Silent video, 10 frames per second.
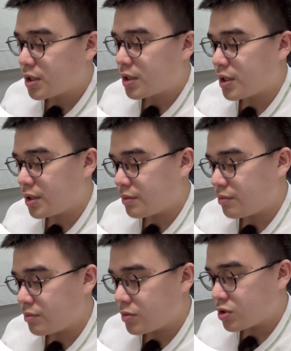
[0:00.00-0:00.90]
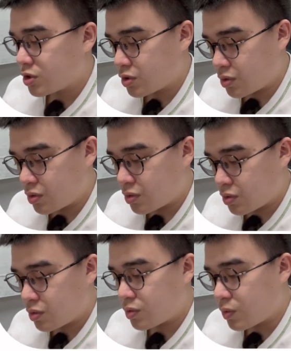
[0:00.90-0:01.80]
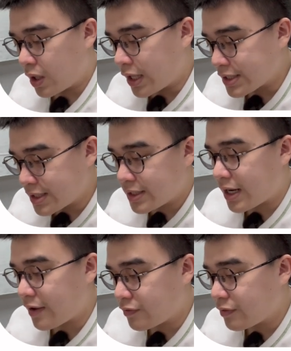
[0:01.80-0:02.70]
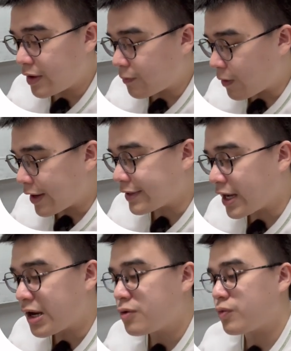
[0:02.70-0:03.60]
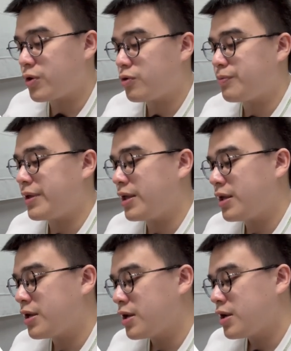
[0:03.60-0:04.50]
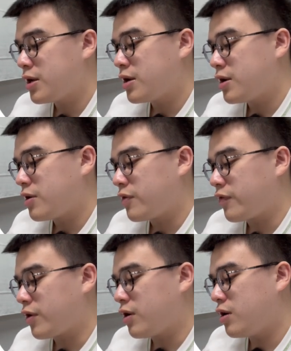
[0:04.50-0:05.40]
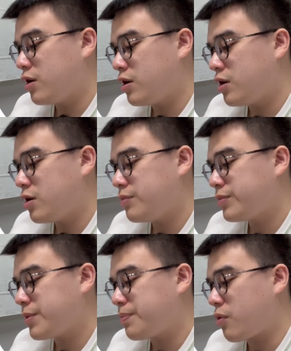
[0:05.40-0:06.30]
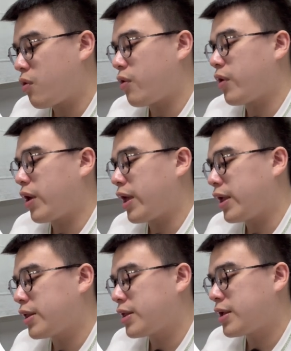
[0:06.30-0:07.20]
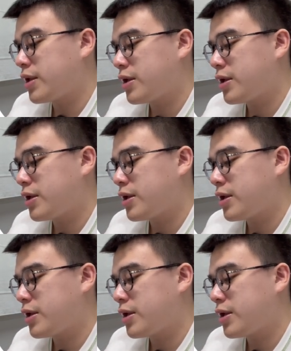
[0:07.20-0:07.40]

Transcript: Okay, so one last thing that I have to write down will be from the point.